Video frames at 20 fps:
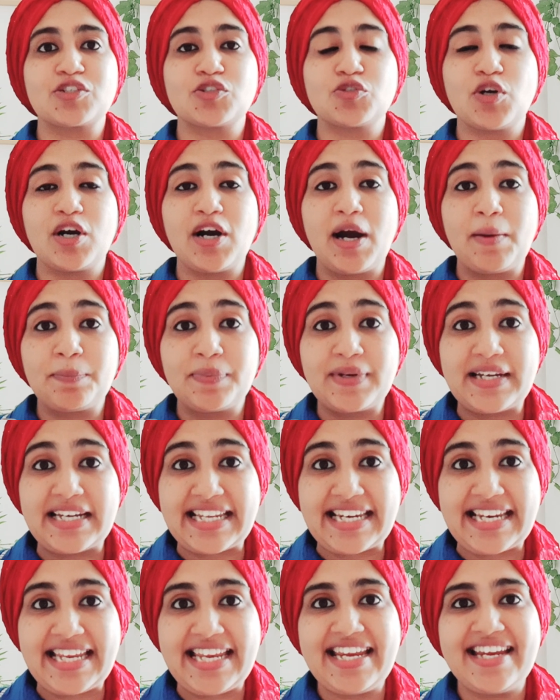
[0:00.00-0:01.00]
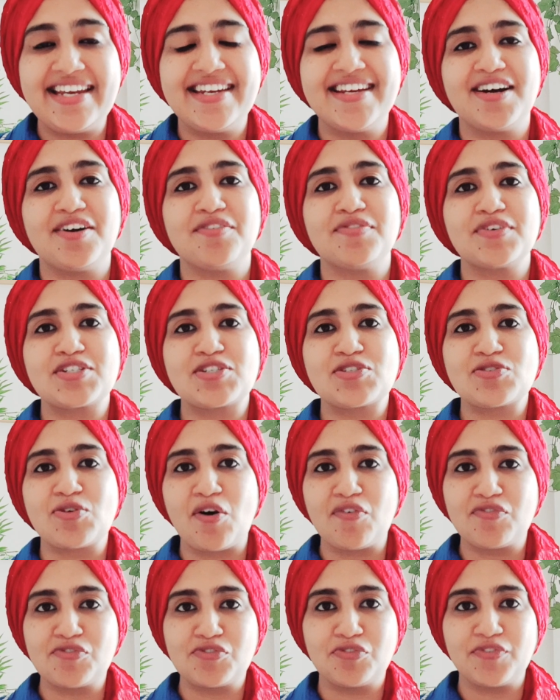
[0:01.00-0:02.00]
to upgrade our
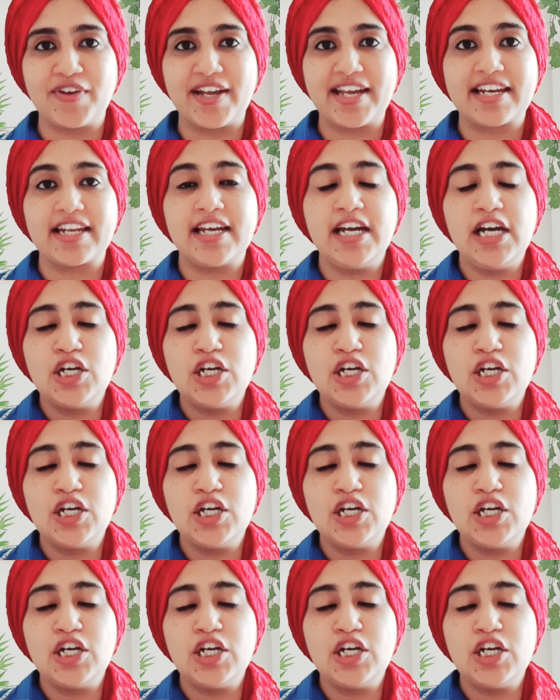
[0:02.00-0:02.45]
software,